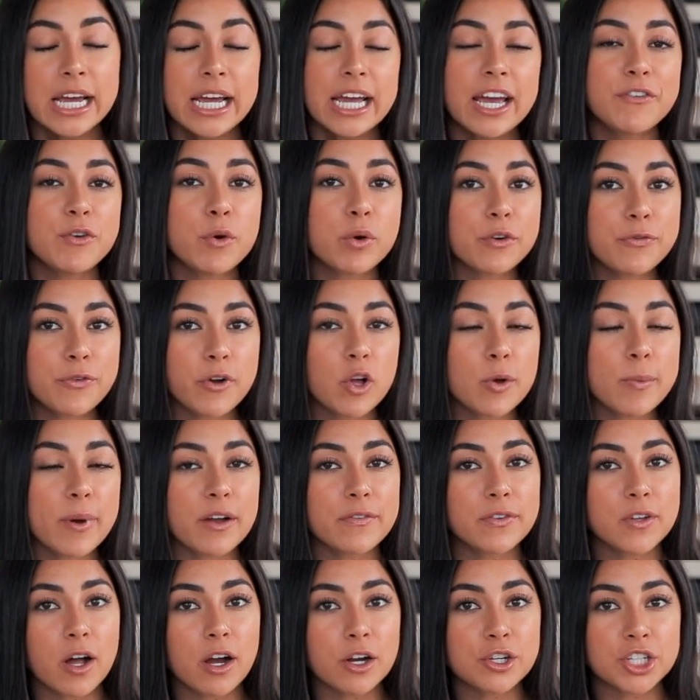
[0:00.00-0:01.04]
If you want to follow my
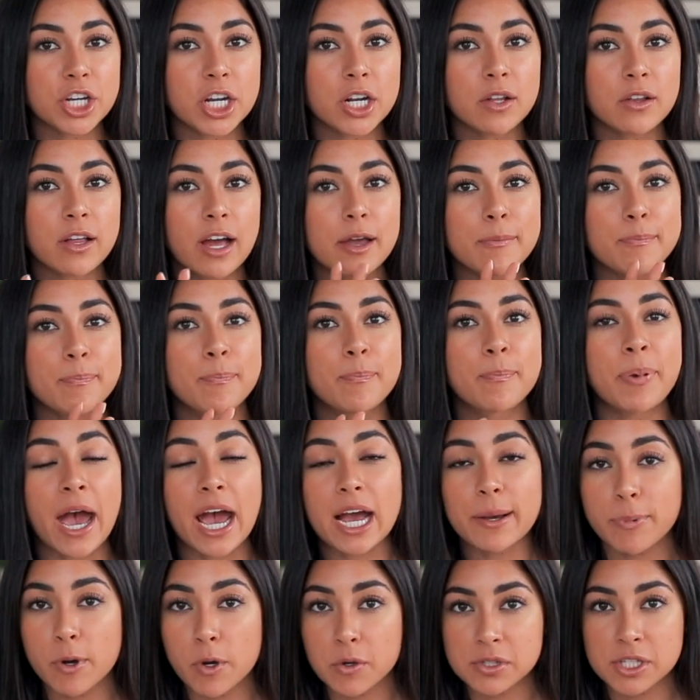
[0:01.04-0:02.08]
vlog channel, I'm
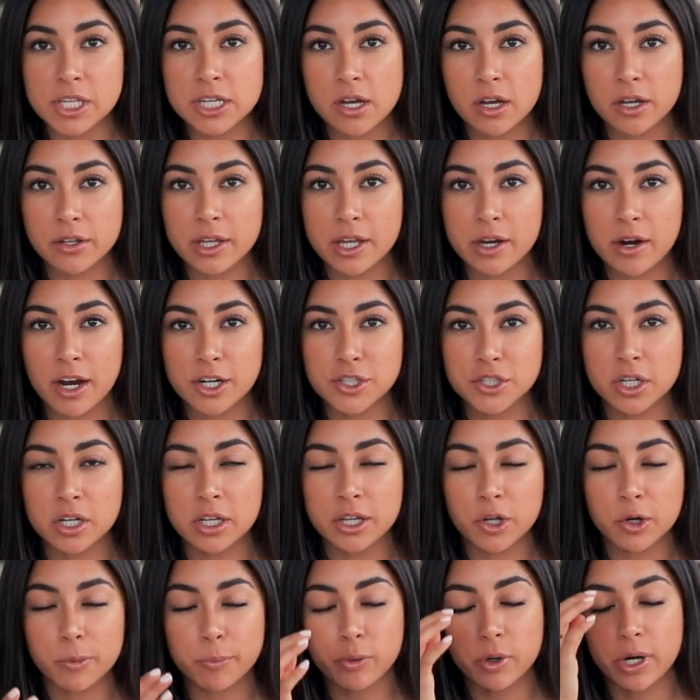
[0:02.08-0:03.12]
back posting on there. I took a
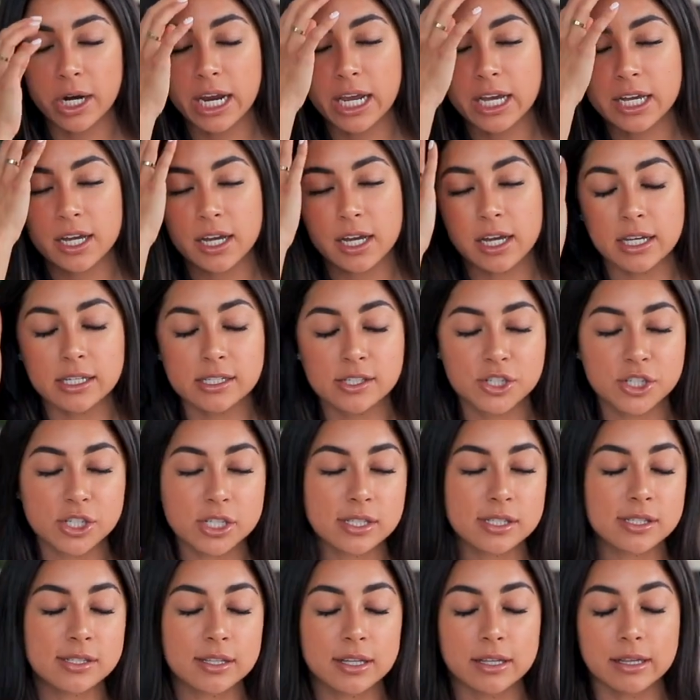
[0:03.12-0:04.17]
little break because
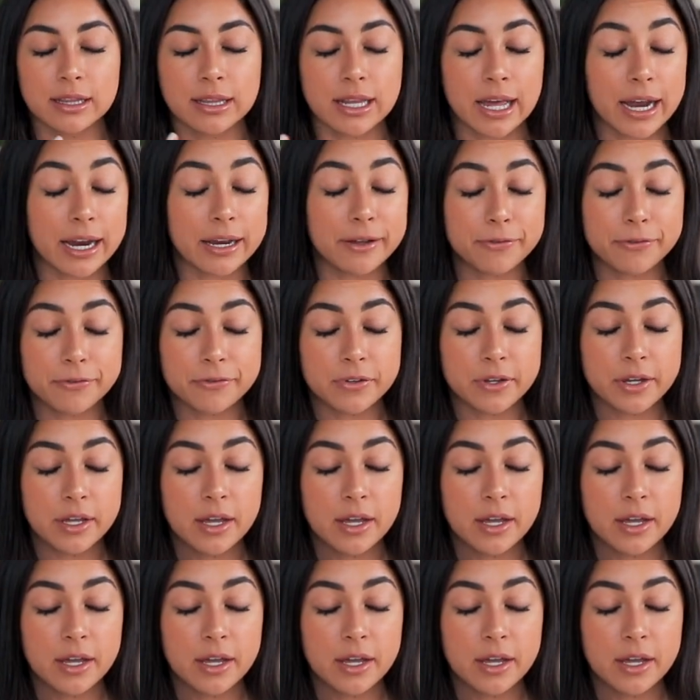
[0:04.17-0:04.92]
just life.